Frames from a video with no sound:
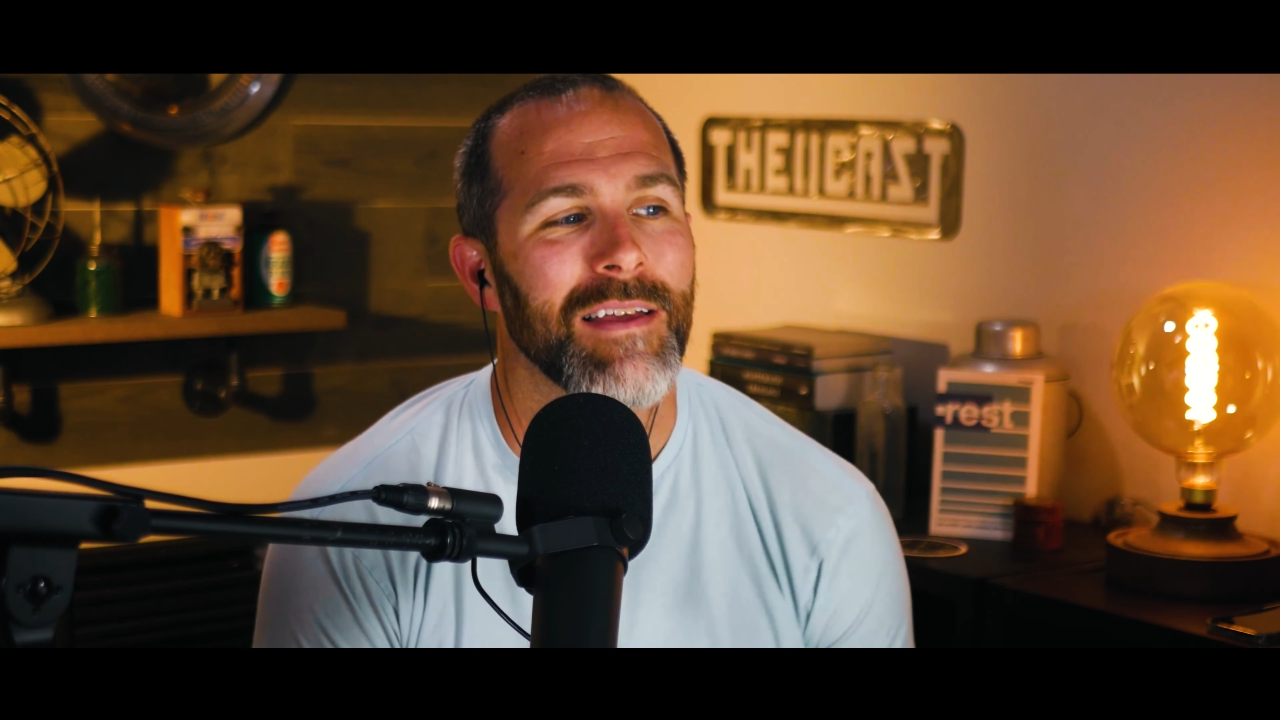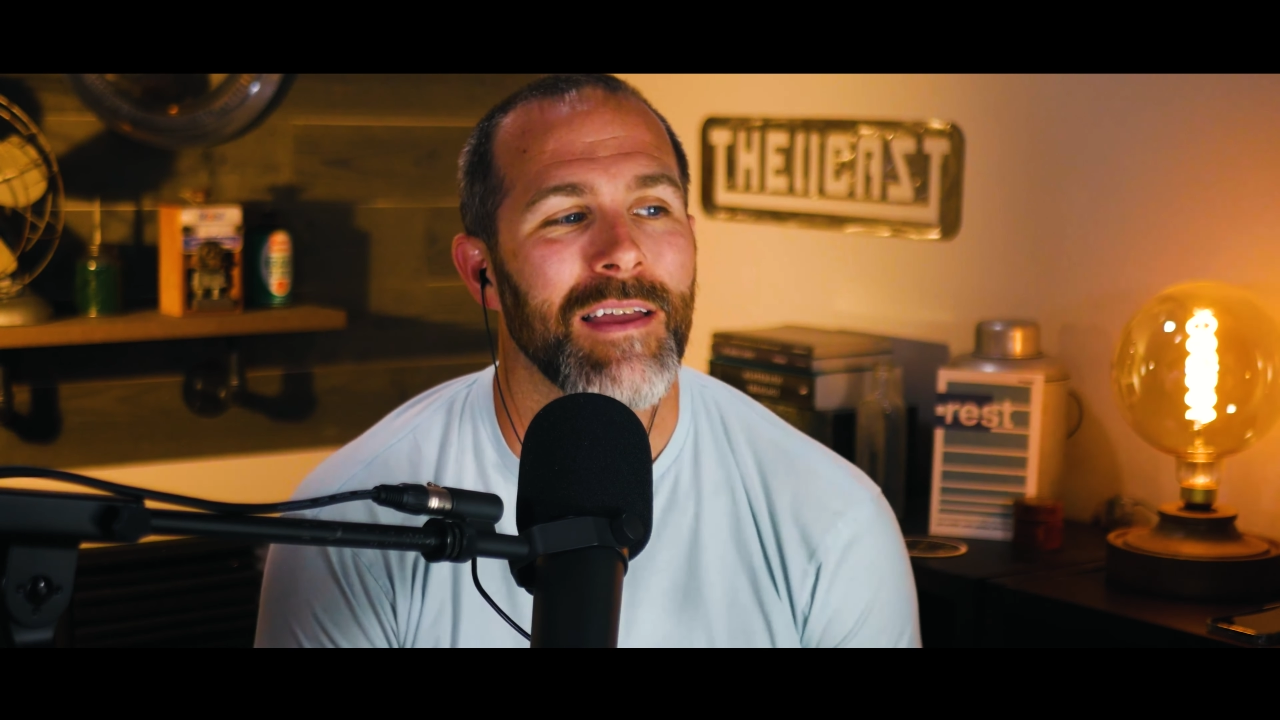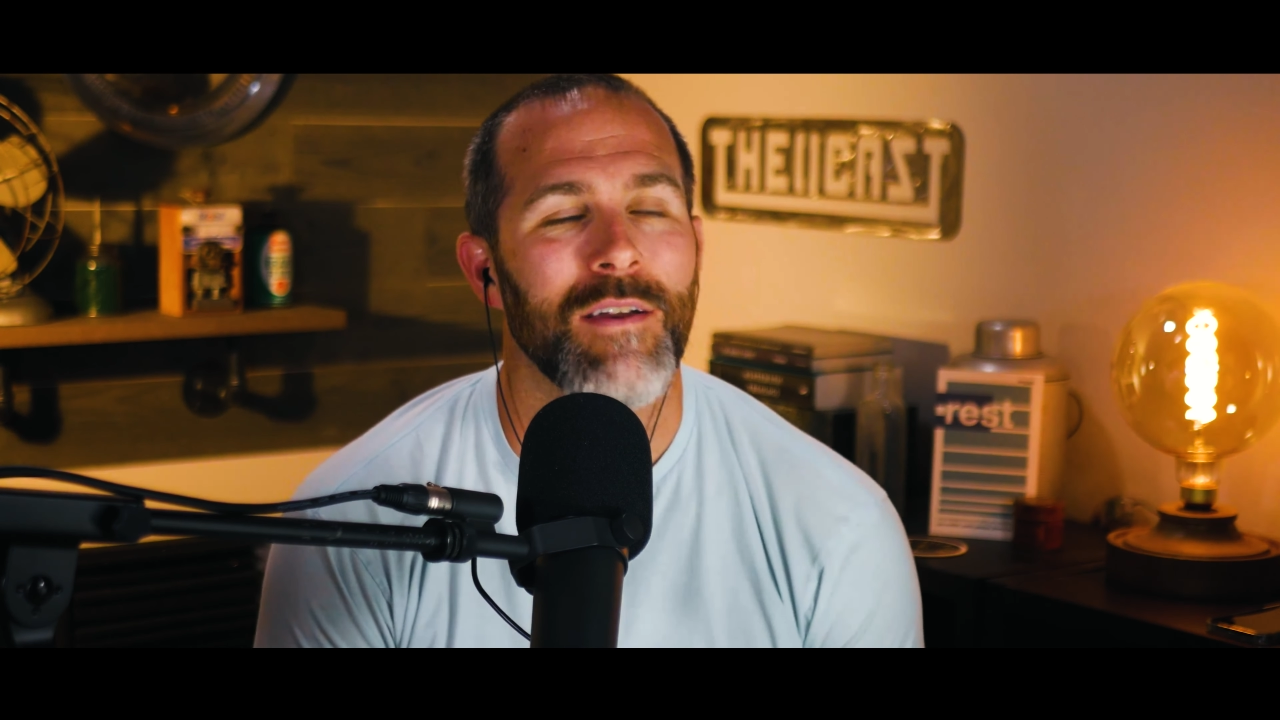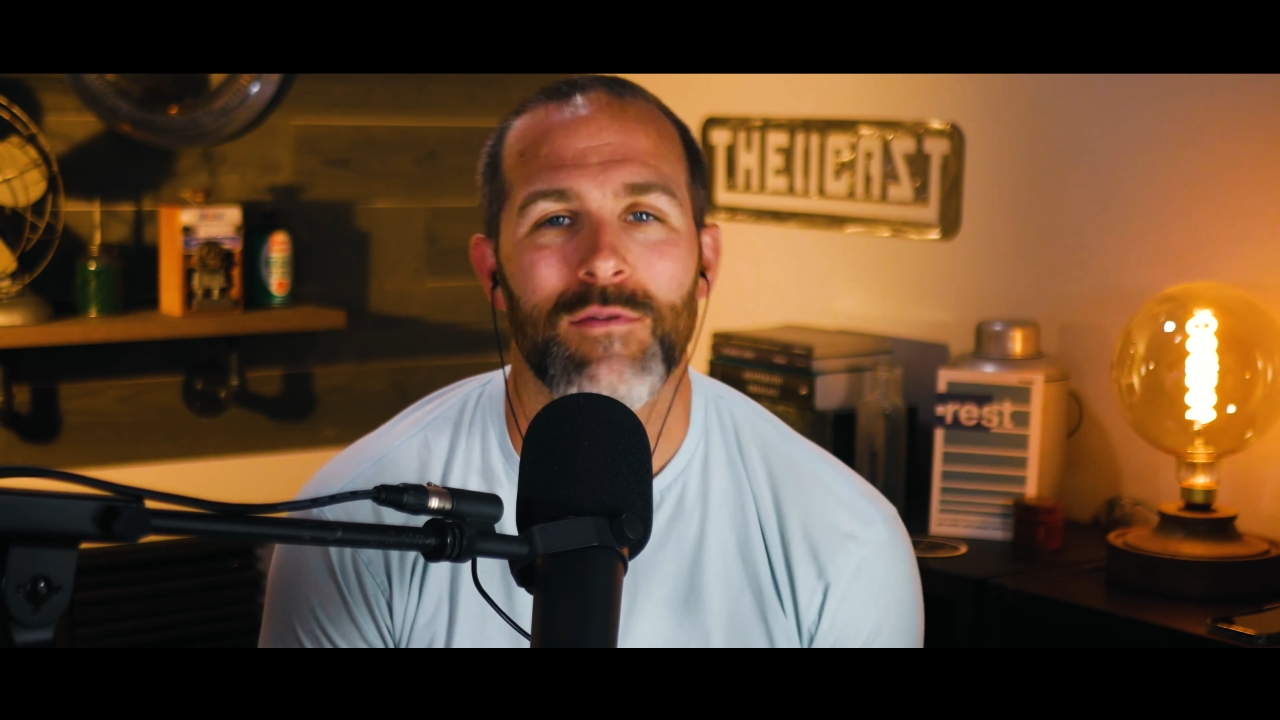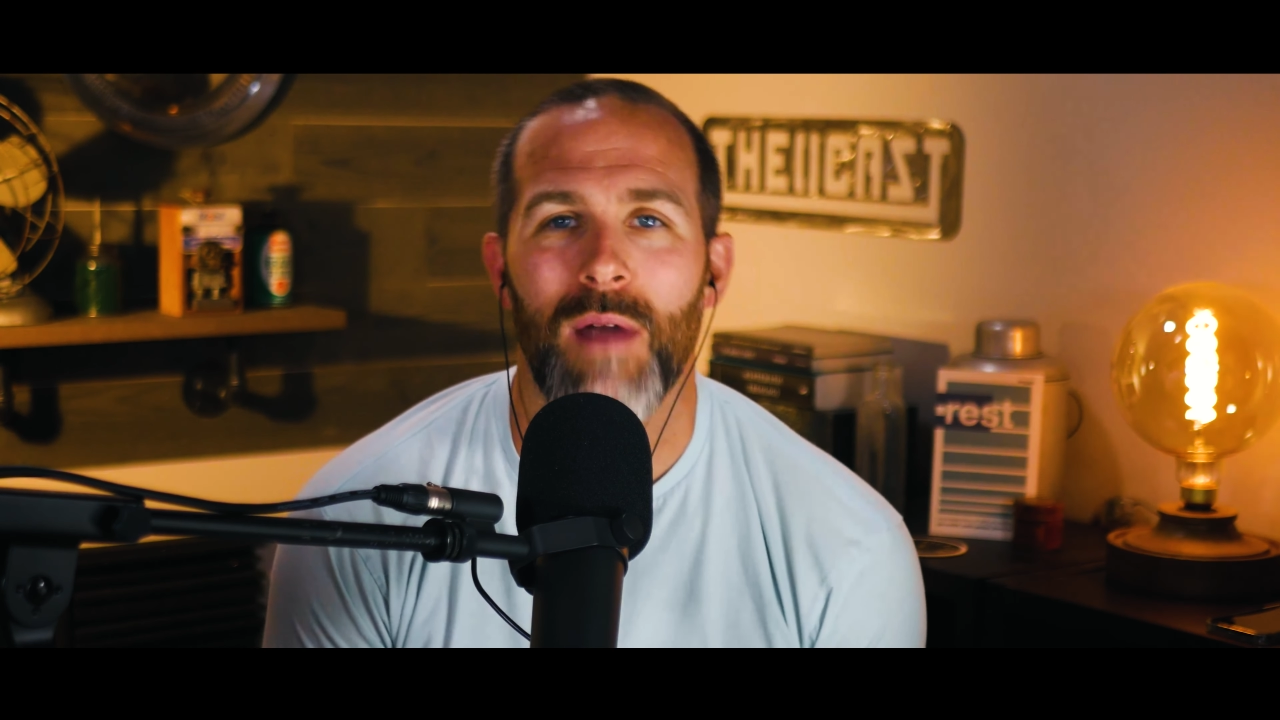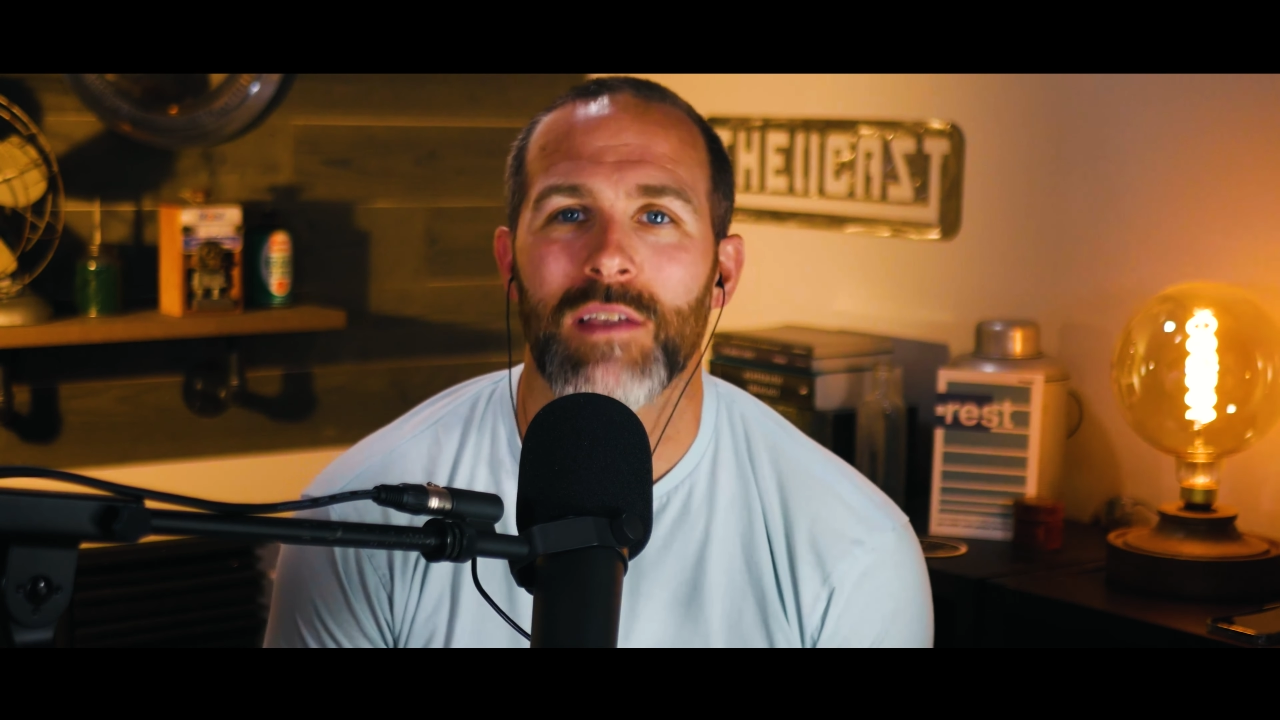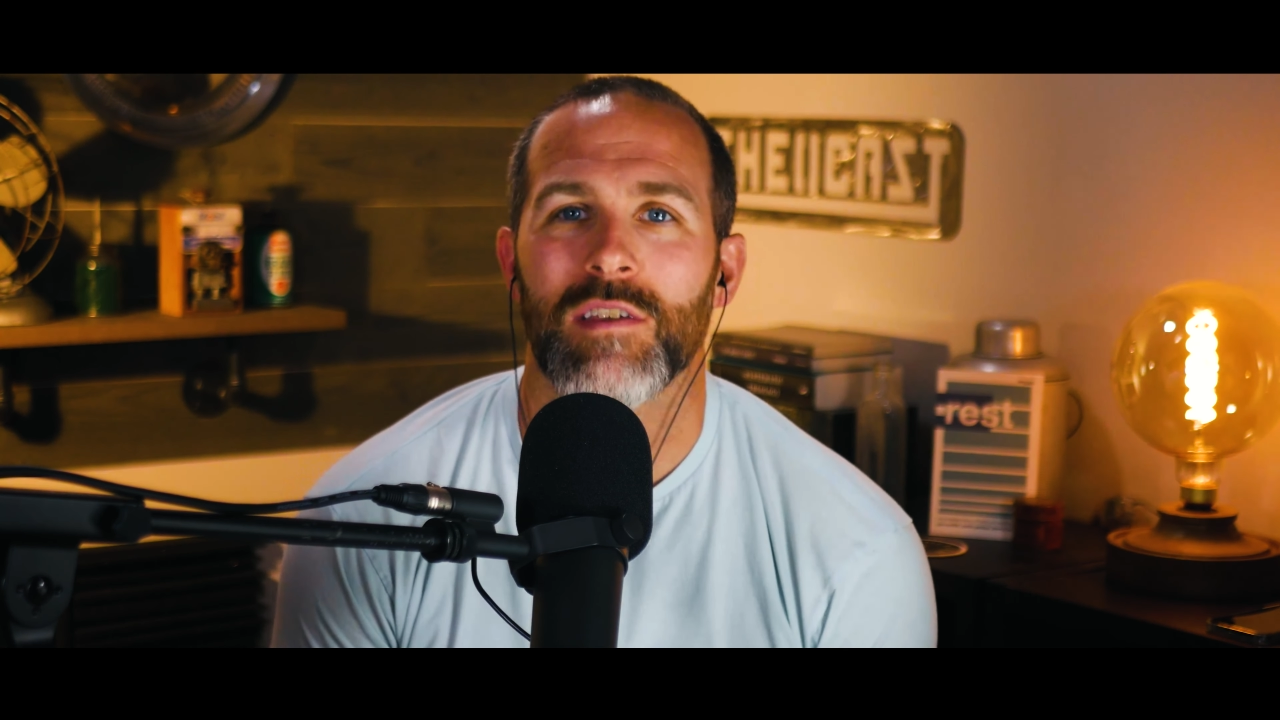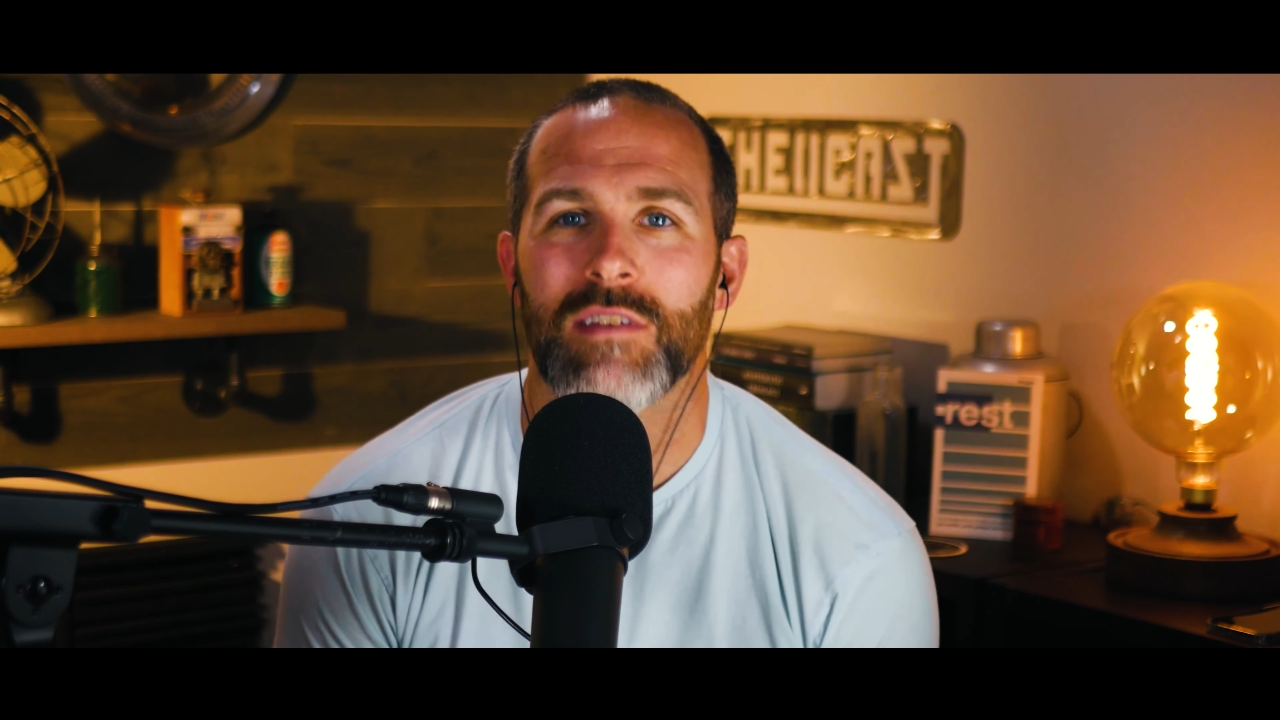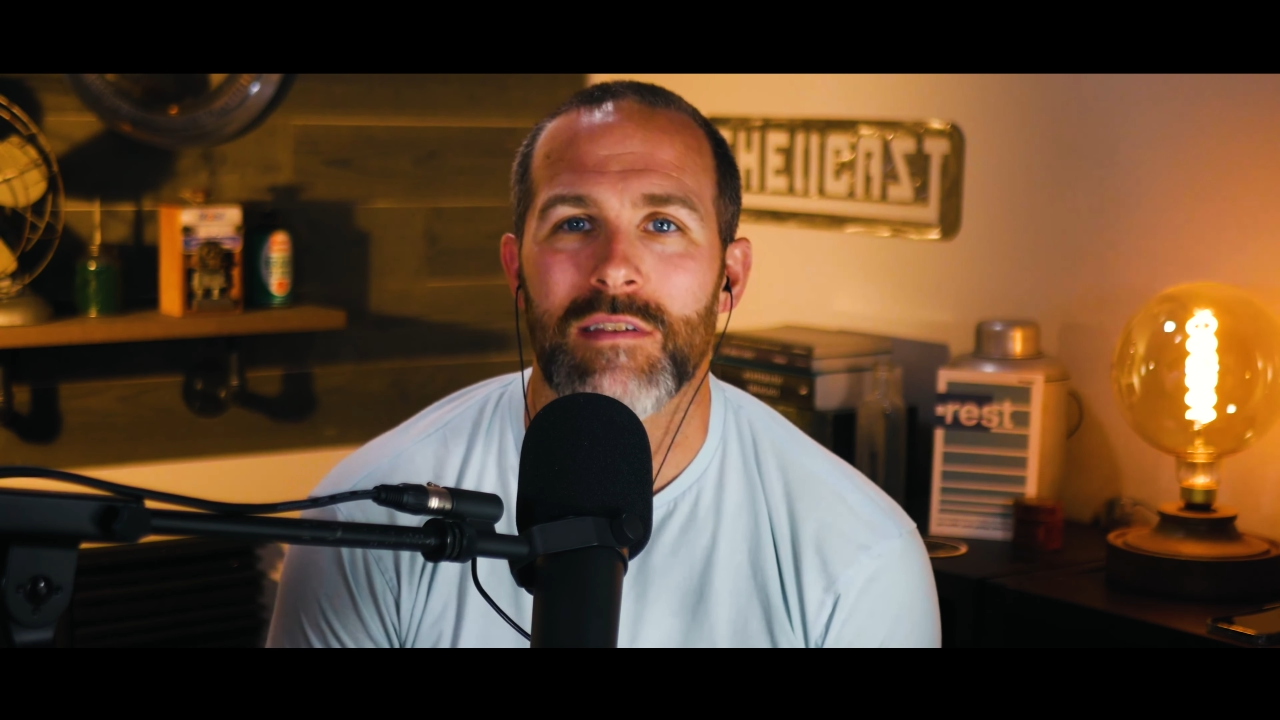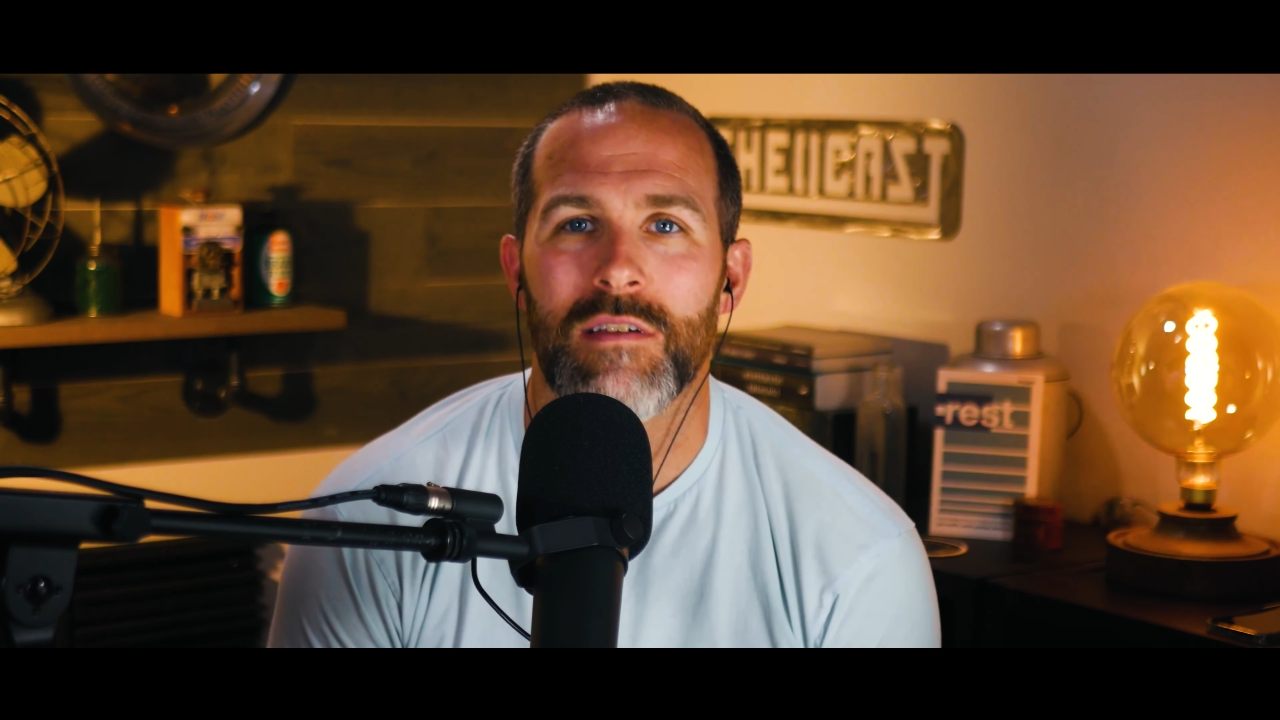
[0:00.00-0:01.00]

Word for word: here's righteousness,